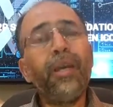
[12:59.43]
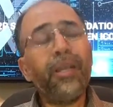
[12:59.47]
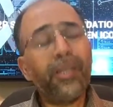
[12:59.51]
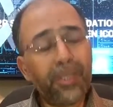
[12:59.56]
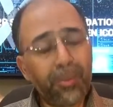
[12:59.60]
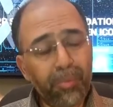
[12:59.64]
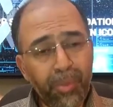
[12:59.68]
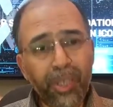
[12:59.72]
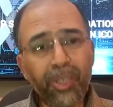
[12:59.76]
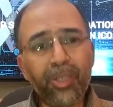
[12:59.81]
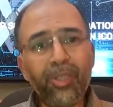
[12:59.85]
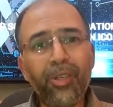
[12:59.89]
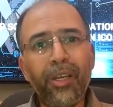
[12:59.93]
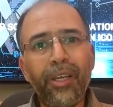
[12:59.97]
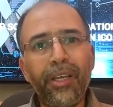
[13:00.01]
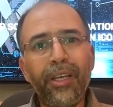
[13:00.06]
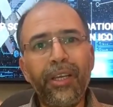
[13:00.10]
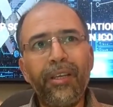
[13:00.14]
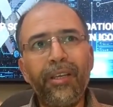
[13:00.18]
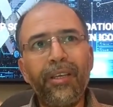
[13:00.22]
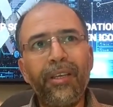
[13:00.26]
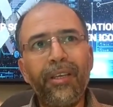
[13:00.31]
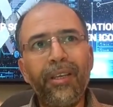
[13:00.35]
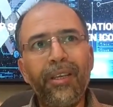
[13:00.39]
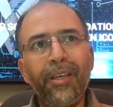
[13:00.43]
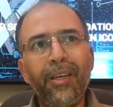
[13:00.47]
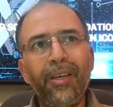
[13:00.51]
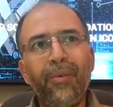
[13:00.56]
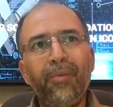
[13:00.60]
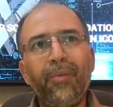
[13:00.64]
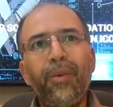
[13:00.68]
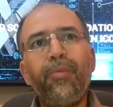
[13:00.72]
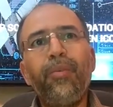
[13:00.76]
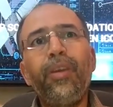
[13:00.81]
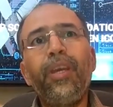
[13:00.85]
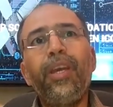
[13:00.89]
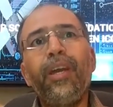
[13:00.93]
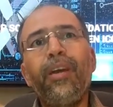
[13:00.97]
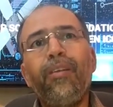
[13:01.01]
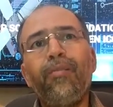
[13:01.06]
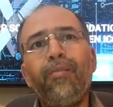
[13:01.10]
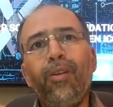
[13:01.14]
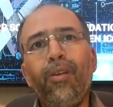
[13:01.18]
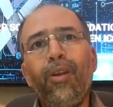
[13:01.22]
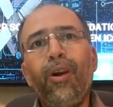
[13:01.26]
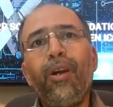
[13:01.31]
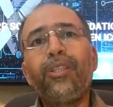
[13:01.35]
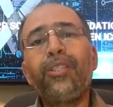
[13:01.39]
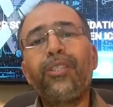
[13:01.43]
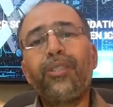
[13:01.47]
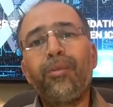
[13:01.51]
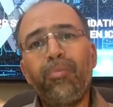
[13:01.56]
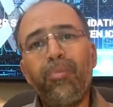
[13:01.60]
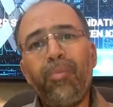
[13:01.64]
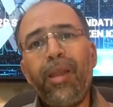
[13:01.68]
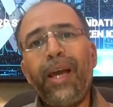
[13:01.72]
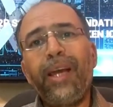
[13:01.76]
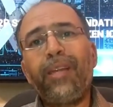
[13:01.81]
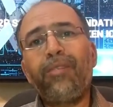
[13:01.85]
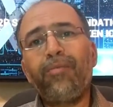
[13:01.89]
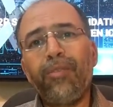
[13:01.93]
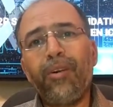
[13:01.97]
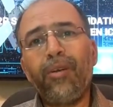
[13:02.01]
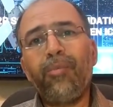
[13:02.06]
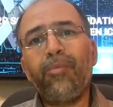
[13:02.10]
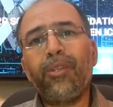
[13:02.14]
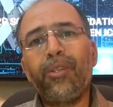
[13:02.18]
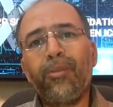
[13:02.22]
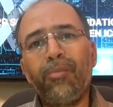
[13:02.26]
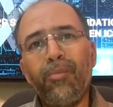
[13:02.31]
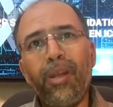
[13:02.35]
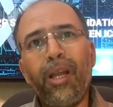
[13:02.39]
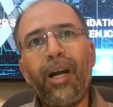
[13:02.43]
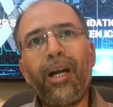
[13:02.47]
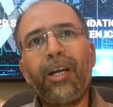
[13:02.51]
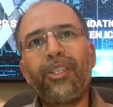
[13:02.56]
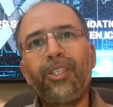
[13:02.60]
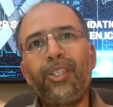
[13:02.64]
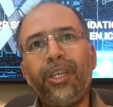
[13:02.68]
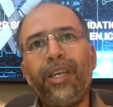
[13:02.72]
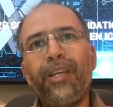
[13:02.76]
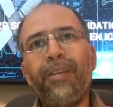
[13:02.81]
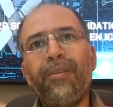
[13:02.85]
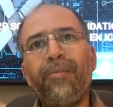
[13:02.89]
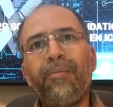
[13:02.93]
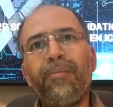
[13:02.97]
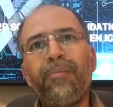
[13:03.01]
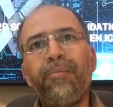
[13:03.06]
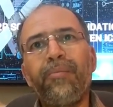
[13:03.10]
especially when we have launched the platform on the blockchain.